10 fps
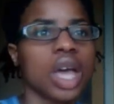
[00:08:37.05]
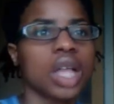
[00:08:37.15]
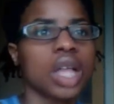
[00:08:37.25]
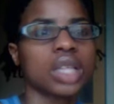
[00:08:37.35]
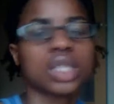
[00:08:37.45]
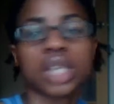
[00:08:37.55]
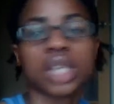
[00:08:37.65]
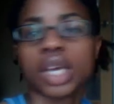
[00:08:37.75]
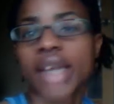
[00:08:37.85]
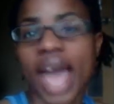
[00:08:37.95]
Let's say
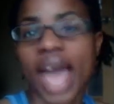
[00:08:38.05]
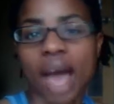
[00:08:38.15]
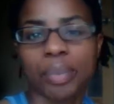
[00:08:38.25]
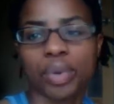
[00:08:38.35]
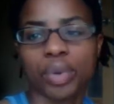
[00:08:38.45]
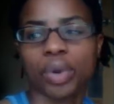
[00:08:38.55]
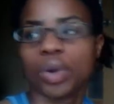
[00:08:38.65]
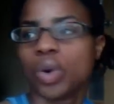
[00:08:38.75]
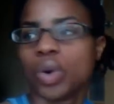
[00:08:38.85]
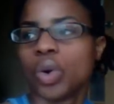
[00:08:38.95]
an apple
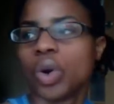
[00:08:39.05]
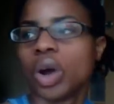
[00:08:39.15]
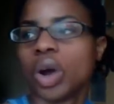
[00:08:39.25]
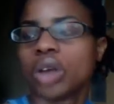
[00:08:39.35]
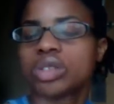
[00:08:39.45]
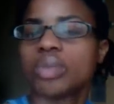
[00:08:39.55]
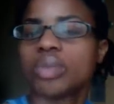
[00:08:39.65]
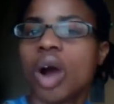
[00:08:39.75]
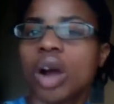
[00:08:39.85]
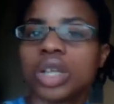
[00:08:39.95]
or some
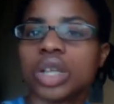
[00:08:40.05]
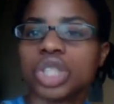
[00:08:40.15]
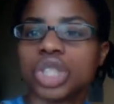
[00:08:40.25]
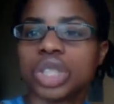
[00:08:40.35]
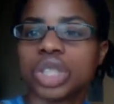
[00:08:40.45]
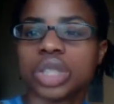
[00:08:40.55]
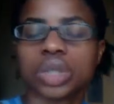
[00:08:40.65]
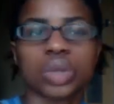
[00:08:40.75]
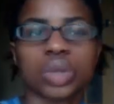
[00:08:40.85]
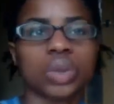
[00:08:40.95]
oranges
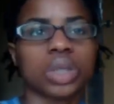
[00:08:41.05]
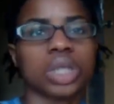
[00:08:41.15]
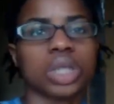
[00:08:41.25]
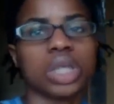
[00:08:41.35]
or